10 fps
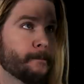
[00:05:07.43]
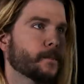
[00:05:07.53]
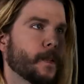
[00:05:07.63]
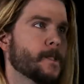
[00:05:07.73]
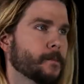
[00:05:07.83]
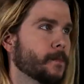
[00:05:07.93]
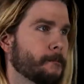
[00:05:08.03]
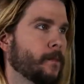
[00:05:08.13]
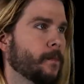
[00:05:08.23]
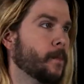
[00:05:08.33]
Let's use
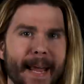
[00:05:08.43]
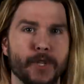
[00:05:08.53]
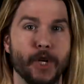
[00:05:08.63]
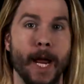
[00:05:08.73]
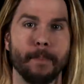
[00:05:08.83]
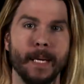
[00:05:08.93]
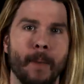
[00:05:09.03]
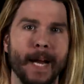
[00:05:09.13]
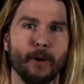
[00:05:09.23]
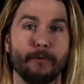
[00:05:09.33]
Olympic mega champion
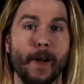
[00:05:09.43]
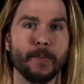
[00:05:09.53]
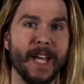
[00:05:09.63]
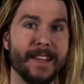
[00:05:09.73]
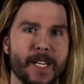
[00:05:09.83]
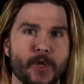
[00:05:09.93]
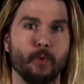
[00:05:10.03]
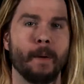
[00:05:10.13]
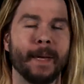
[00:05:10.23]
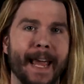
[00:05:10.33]
Michael Phelps as a
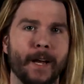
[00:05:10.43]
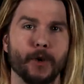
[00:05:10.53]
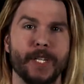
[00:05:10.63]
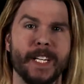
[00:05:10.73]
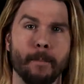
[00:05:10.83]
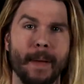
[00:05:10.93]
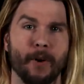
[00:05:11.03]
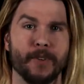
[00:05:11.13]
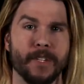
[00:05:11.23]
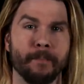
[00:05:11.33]
swimming energy
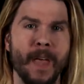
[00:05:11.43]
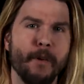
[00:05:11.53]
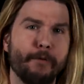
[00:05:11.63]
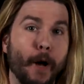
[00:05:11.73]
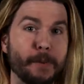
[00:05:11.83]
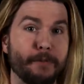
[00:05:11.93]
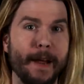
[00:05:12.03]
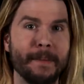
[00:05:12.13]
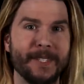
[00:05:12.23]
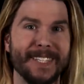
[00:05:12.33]
comparison. Phelps
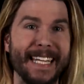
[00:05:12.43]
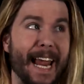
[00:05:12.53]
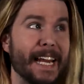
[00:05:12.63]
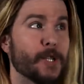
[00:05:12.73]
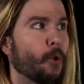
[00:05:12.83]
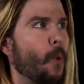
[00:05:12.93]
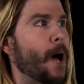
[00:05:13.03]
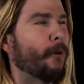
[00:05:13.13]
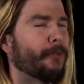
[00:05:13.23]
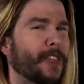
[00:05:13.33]
famously ate
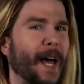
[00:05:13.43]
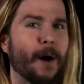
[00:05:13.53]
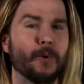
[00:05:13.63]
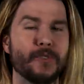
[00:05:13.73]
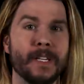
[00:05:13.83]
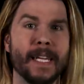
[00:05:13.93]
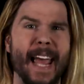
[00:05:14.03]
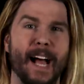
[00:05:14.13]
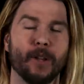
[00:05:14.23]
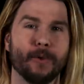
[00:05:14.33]
12,000
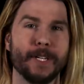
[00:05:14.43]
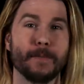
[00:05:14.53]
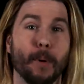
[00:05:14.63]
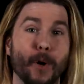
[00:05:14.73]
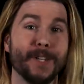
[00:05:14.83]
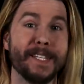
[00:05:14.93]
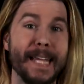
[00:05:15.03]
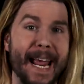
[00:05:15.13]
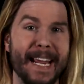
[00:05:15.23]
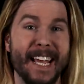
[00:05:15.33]
calories per
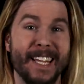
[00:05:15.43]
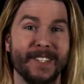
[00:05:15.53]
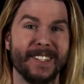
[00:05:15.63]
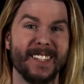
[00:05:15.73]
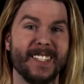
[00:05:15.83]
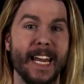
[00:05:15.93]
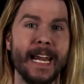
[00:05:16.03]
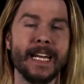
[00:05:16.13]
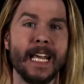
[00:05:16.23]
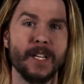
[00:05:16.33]
day to
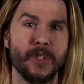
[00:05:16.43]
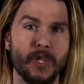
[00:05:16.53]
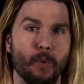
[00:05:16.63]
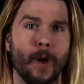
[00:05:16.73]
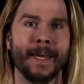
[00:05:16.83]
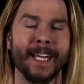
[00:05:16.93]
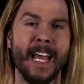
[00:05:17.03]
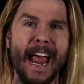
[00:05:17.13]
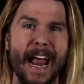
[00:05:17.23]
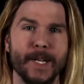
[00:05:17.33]
sustain his swimming
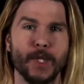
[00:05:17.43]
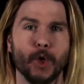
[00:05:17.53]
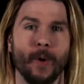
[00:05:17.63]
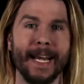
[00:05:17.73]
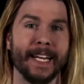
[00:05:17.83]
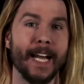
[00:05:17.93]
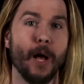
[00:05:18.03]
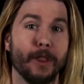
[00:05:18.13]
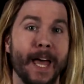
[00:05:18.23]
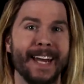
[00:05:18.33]
and training.
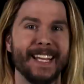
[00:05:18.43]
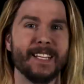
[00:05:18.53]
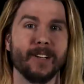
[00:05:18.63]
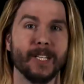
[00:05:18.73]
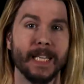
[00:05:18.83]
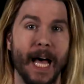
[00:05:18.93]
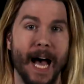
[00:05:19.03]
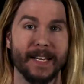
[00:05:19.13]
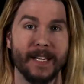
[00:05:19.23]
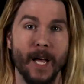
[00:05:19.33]
Now that is a
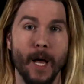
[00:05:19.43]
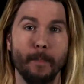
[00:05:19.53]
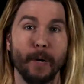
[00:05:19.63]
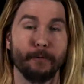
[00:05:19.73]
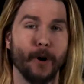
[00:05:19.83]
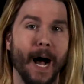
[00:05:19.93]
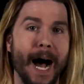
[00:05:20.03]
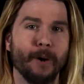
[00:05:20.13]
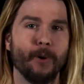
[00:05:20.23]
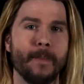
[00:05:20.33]
lot, but for
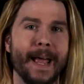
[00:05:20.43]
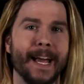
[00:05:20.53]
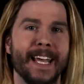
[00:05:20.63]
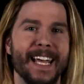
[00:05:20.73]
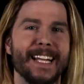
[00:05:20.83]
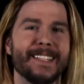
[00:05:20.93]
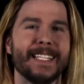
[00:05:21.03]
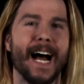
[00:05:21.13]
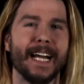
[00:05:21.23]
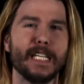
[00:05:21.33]
Aquaman, it's
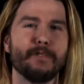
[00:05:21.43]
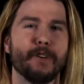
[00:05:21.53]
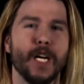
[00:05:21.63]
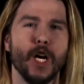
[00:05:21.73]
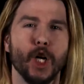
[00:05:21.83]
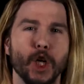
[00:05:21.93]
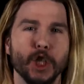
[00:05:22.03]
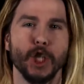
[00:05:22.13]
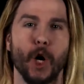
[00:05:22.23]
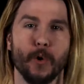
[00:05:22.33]
not even
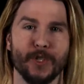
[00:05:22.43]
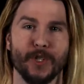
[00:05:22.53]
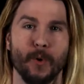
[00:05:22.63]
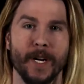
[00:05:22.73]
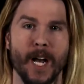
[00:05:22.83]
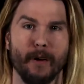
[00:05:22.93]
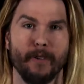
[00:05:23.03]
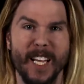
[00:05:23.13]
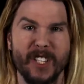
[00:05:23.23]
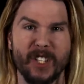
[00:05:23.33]
close to
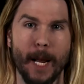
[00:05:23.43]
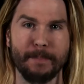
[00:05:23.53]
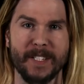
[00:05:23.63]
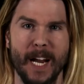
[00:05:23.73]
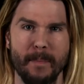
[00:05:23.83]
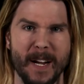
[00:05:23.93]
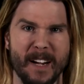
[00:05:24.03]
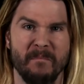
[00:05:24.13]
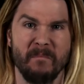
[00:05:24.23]
enough. Septident me.